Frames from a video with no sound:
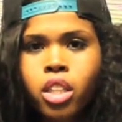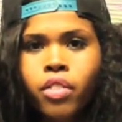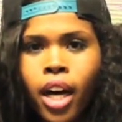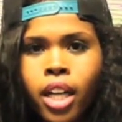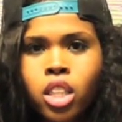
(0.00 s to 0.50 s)
of
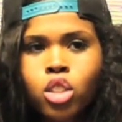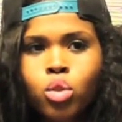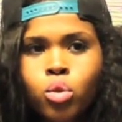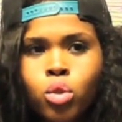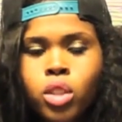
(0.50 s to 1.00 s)
college to
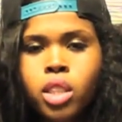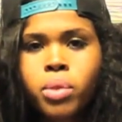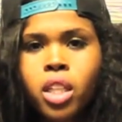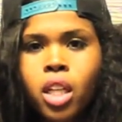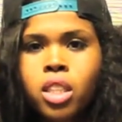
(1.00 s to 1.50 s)
do this
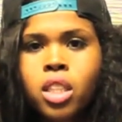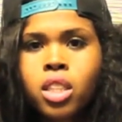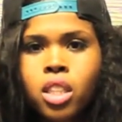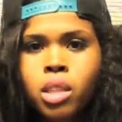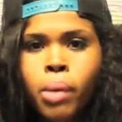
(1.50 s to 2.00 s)
because
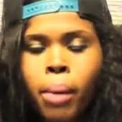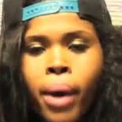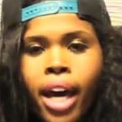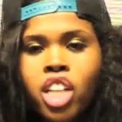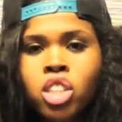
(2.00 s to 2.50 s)
this is my
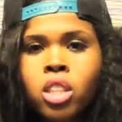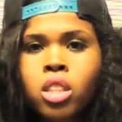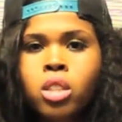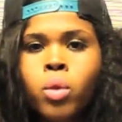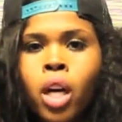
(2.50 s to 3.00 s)
passion, this
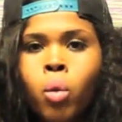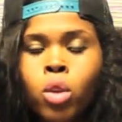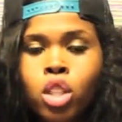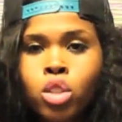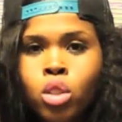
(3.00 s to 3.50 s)
is what I
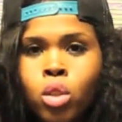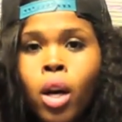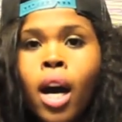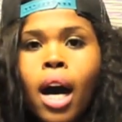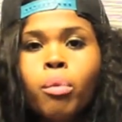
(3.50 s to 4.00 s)
want to do,
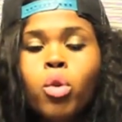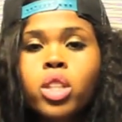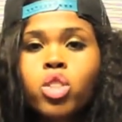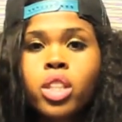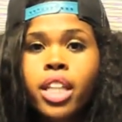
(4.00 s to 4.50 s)
I'm going
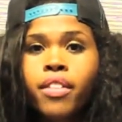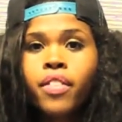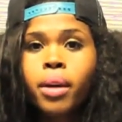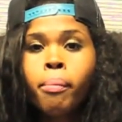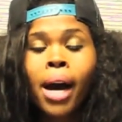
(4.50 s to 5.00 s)
to give
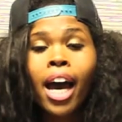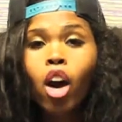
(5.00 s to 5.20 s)
it my